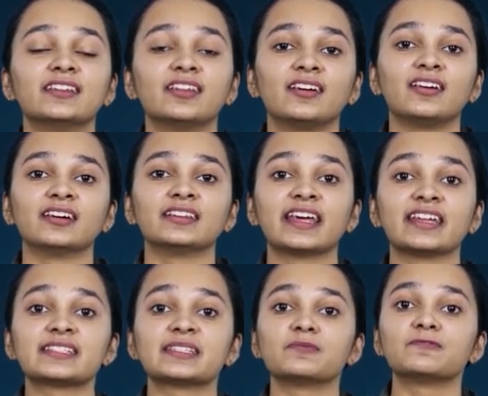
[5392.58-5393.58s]
the, uh, there
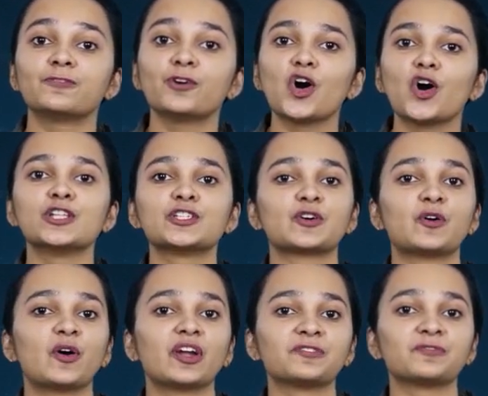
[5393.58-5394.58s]
is some false
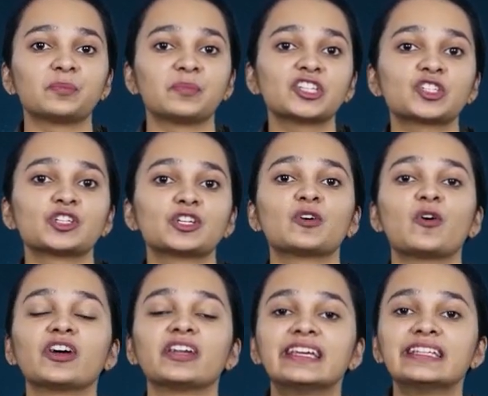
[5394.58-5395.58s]
information
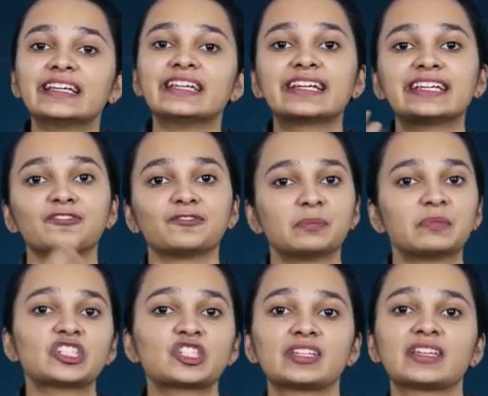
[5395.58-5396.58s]
or incorrect
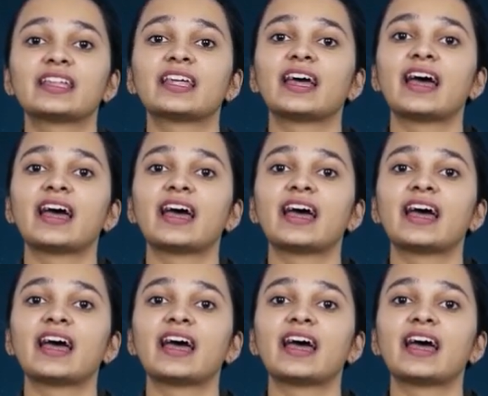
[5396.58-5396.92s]
information